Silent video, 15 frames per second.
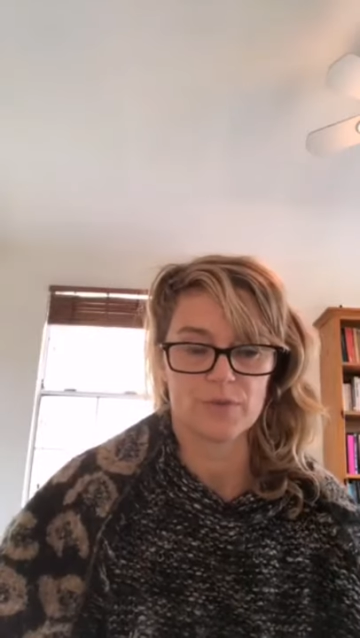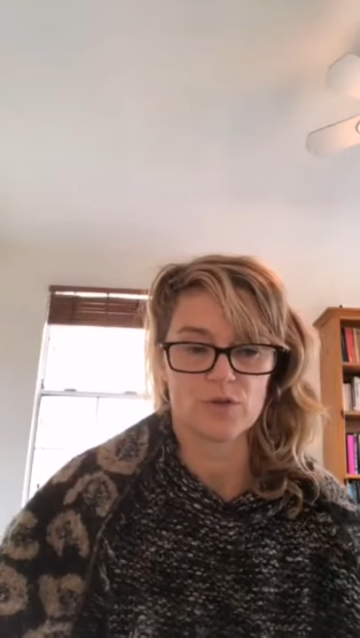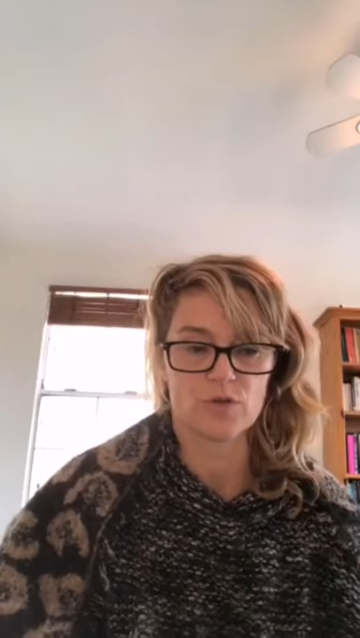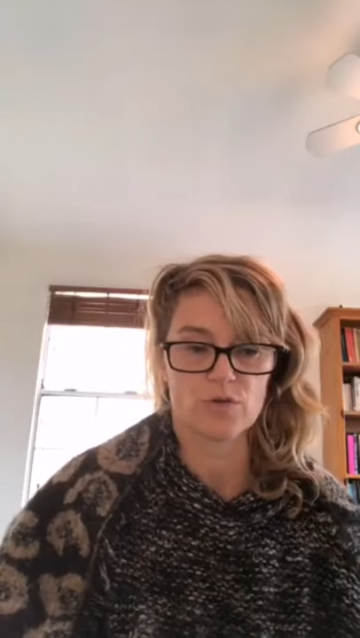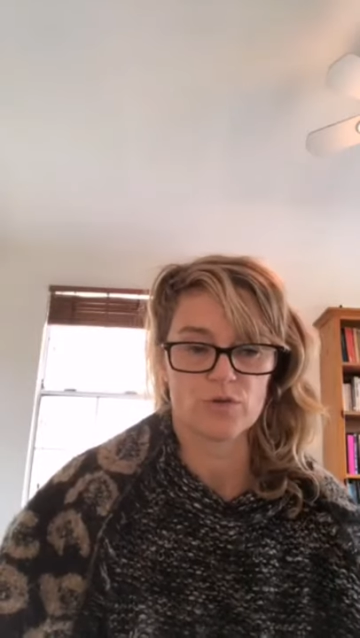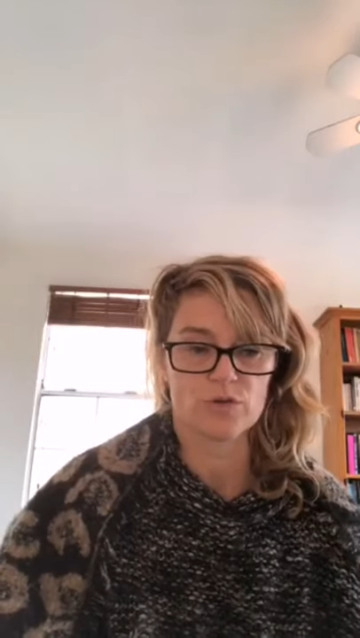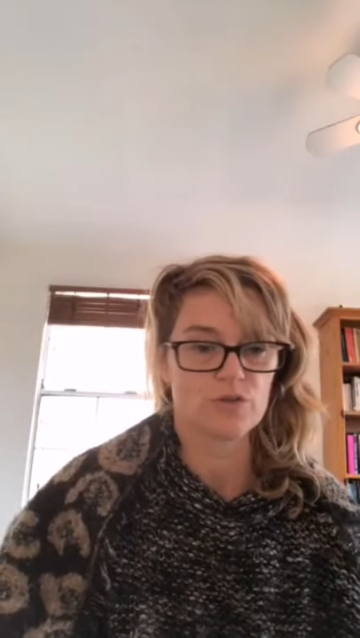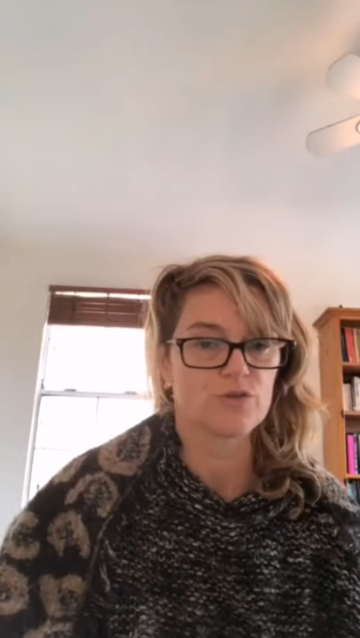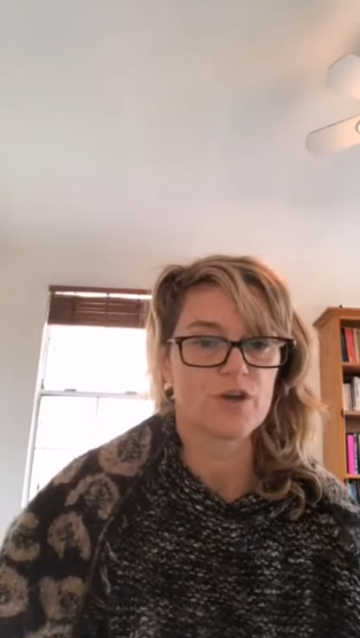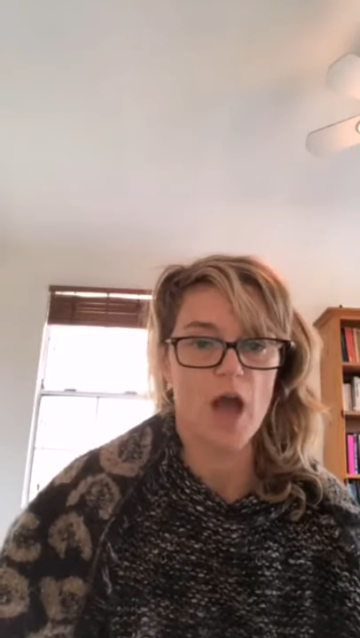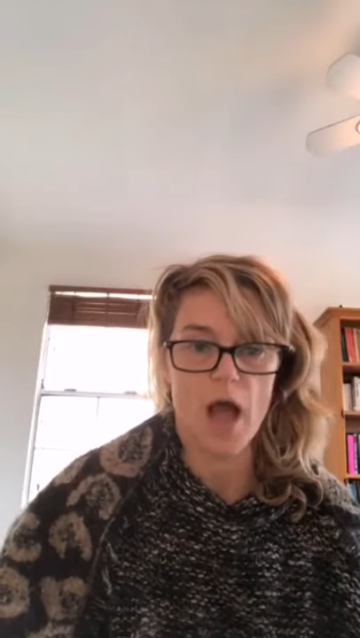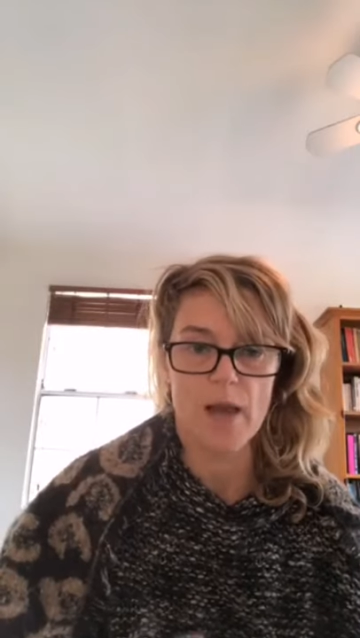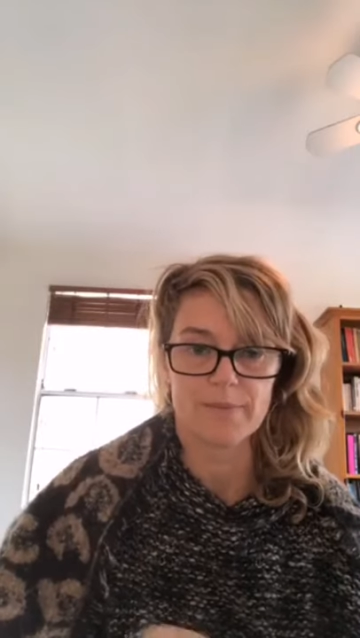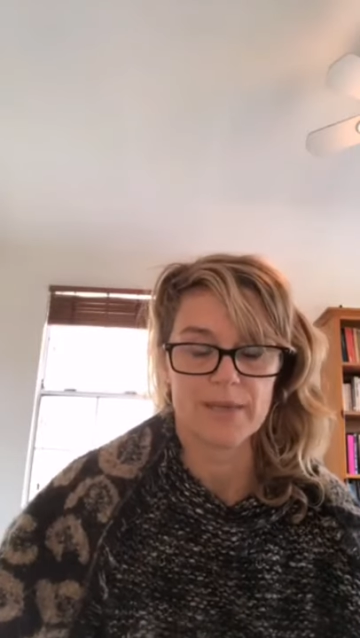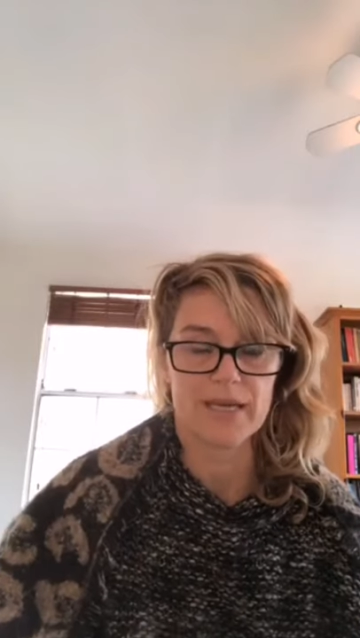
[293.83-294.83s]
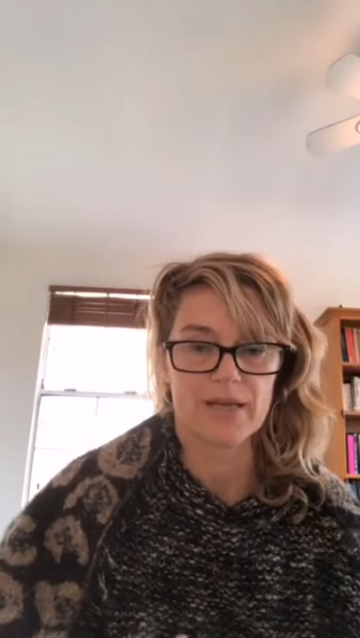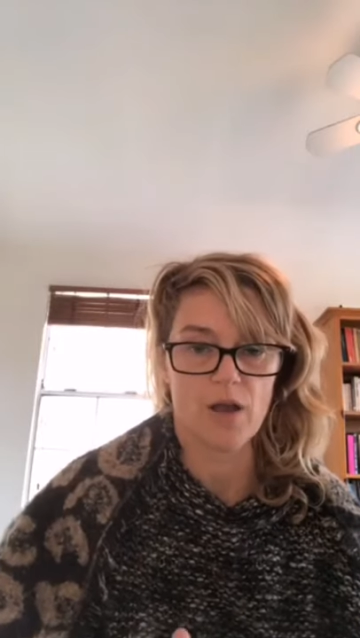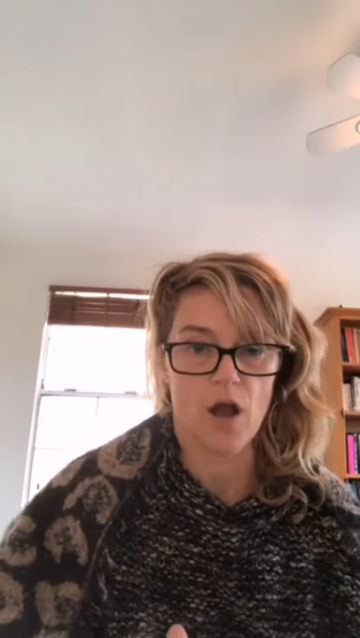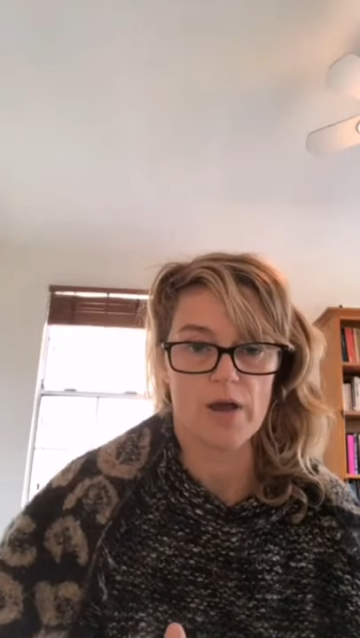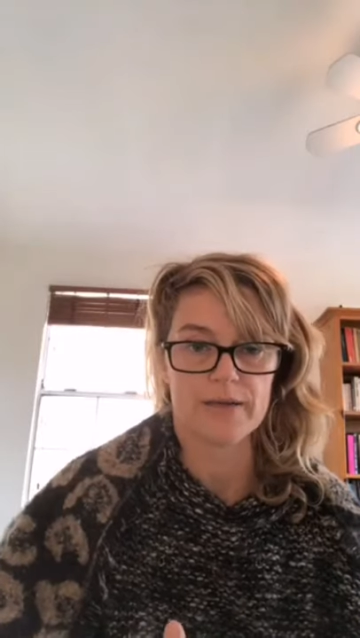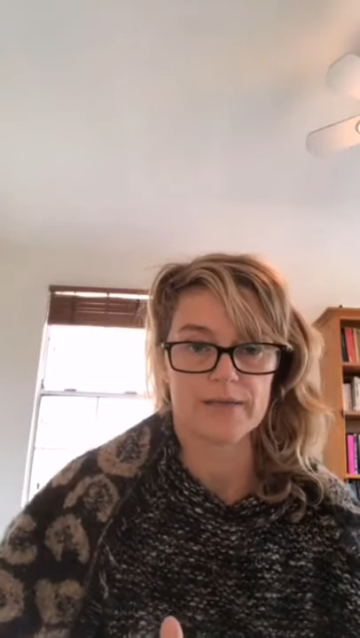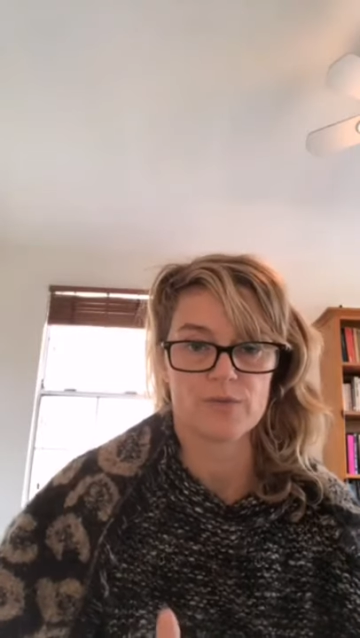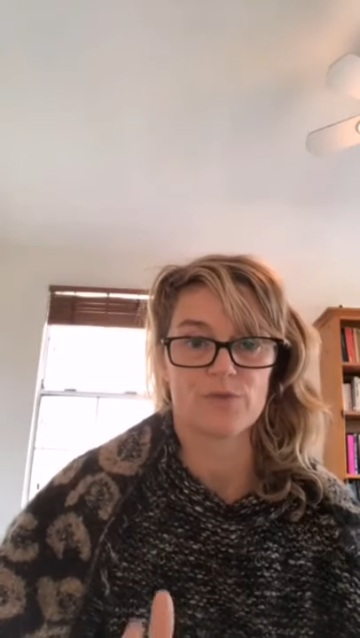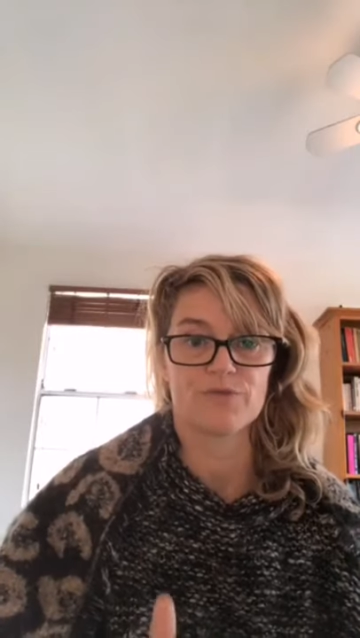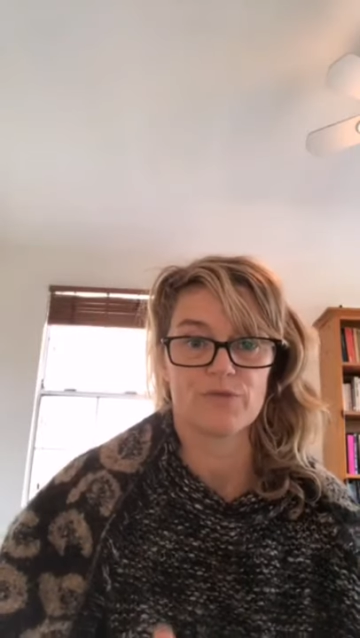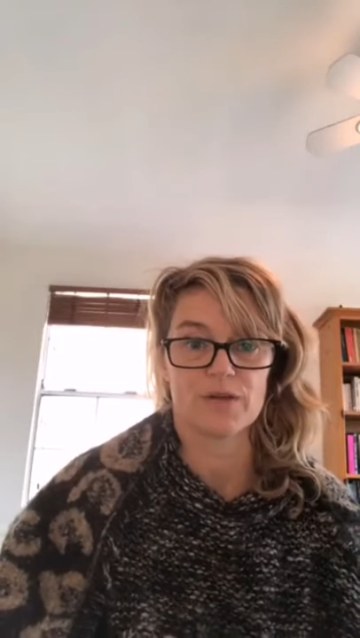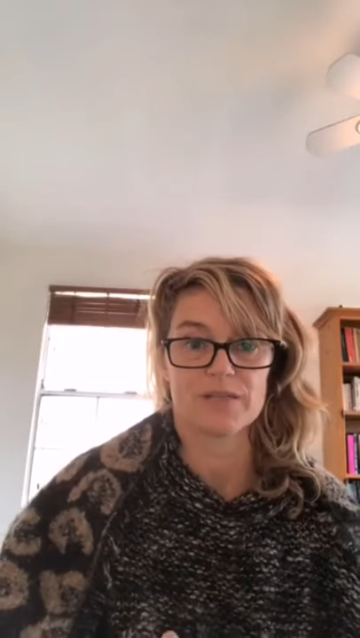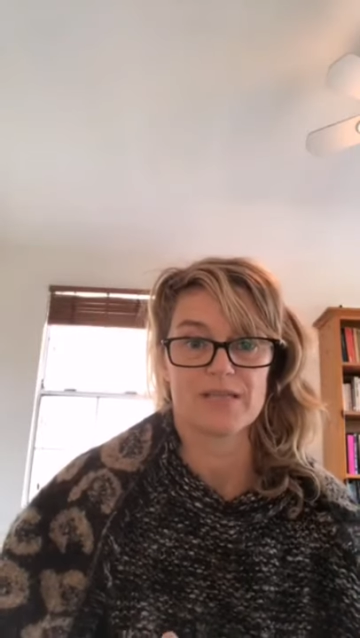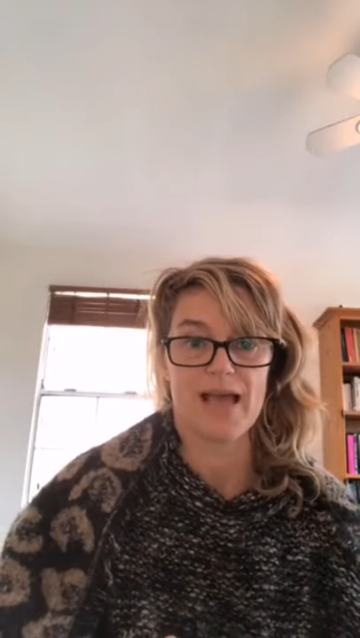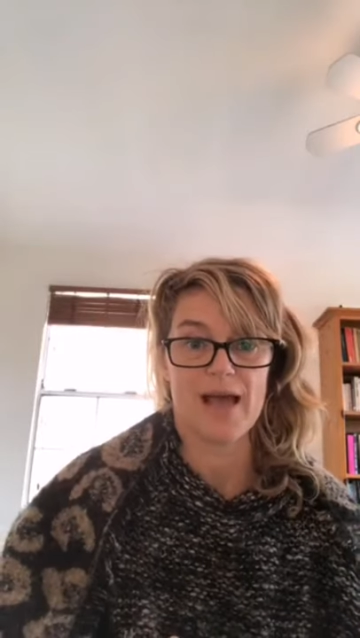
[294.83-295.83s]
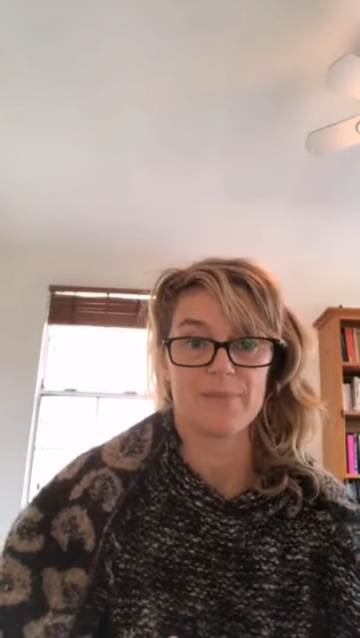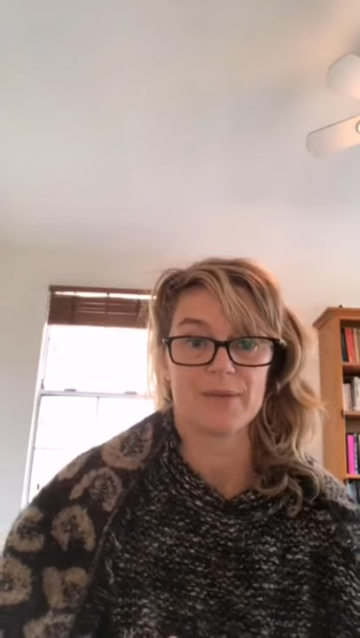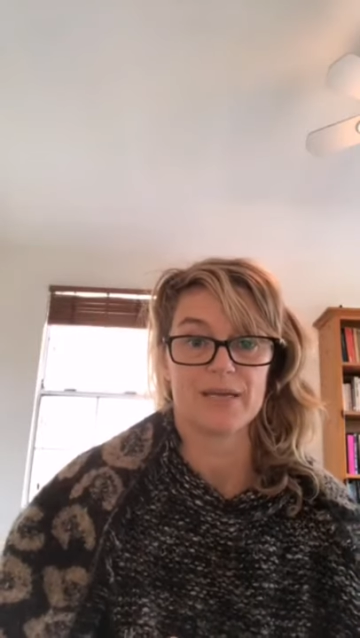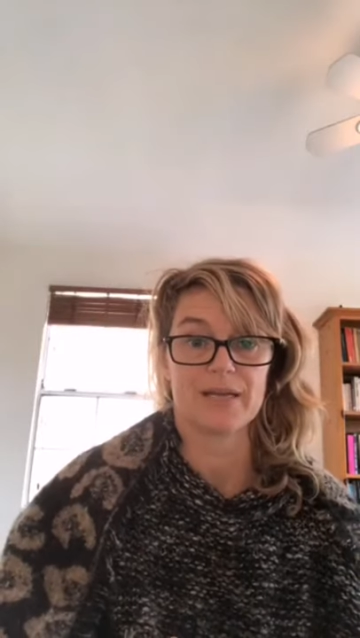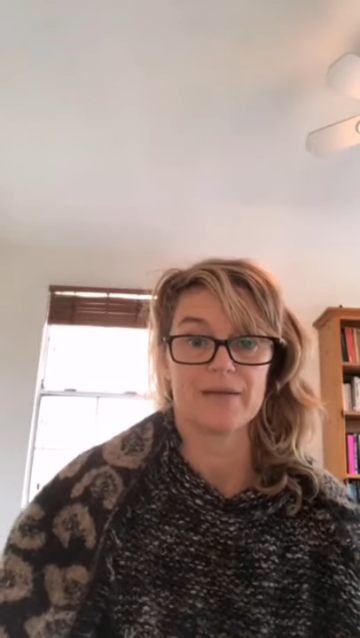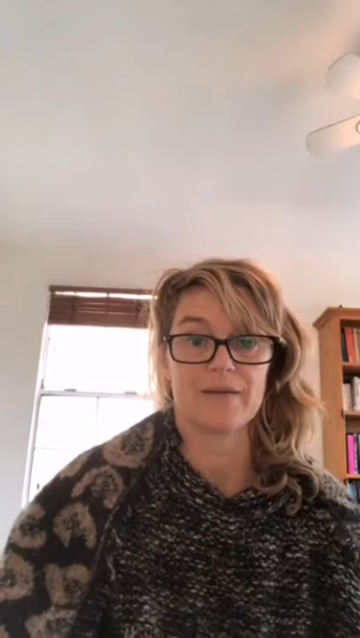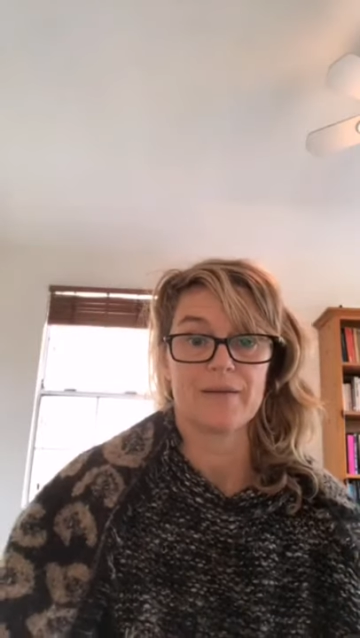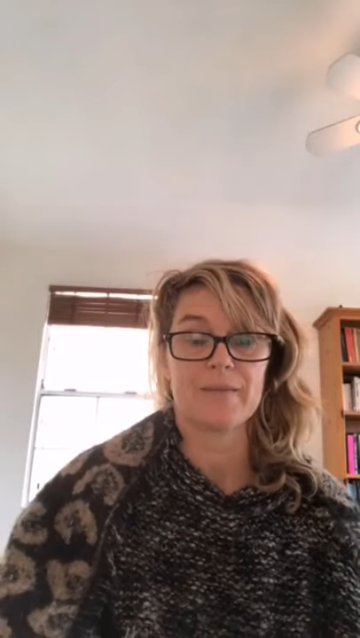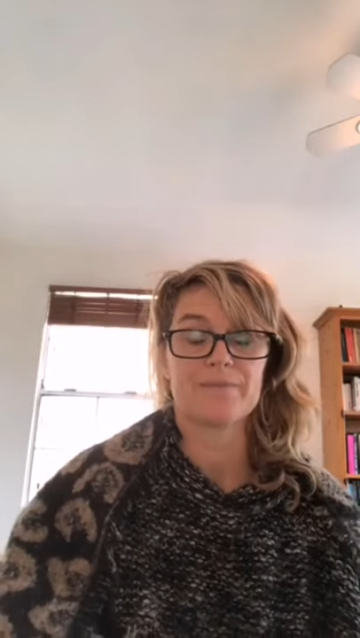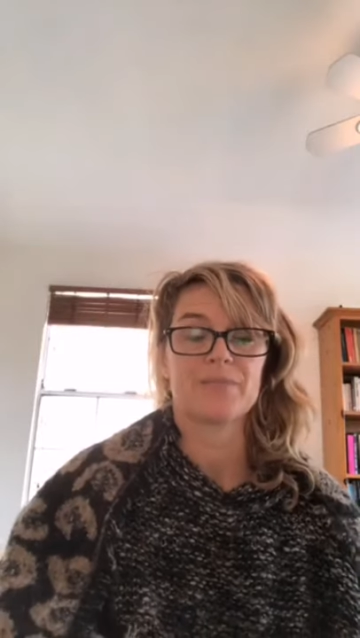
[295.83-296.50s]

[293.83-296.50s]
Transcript: You're not being honest with what's happening.